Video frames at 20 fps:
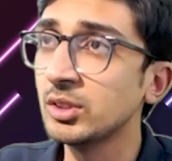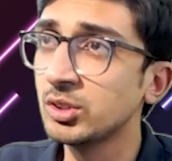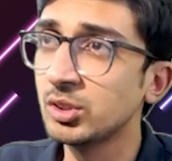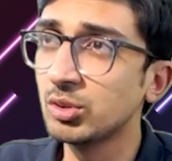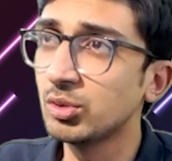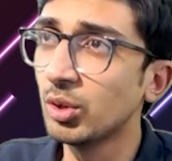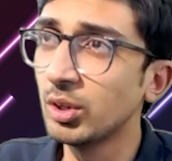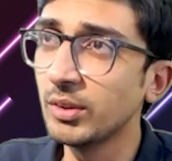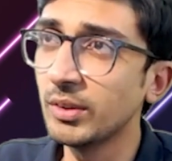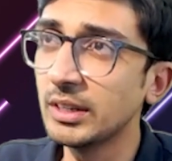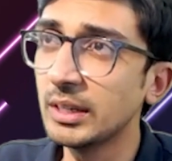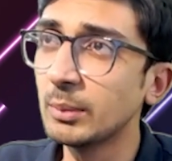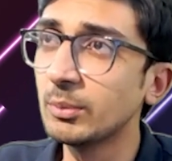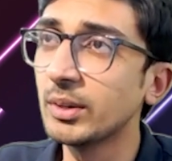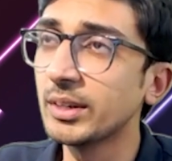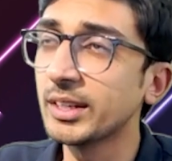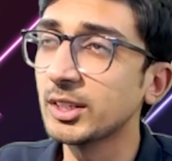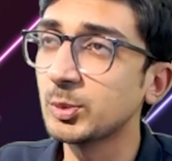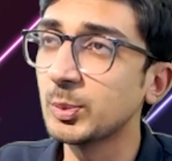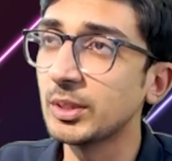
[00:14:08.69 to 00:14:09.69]
don't even keep work
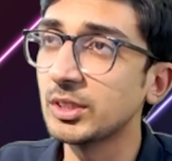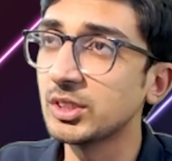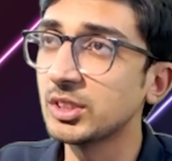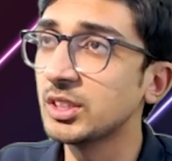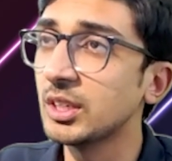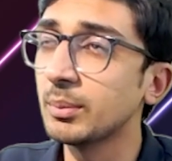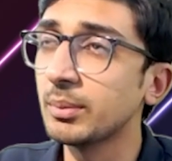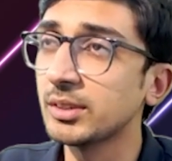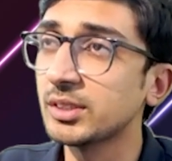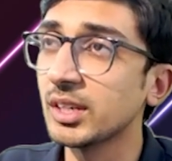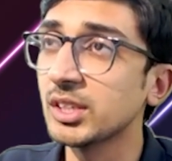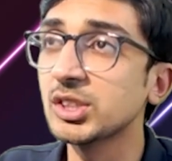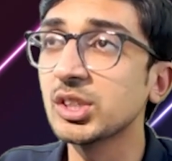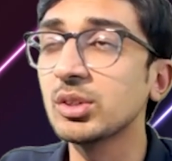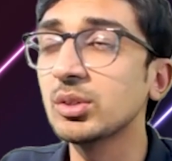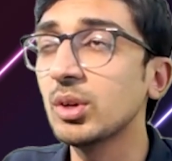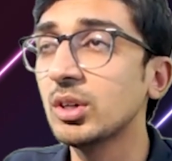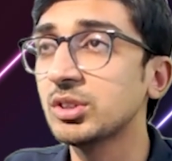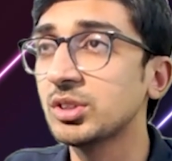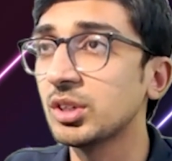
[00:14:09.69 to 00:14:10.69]
experience, just keep a section
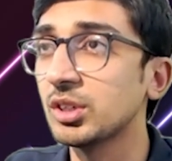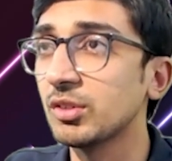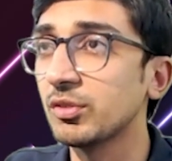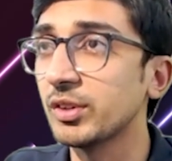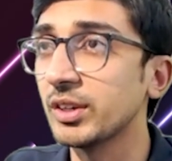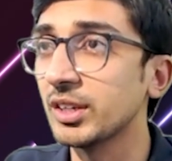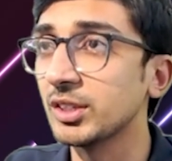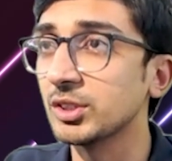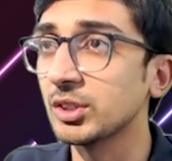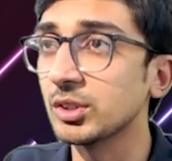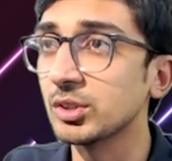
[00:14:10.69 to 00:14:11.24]
called certification.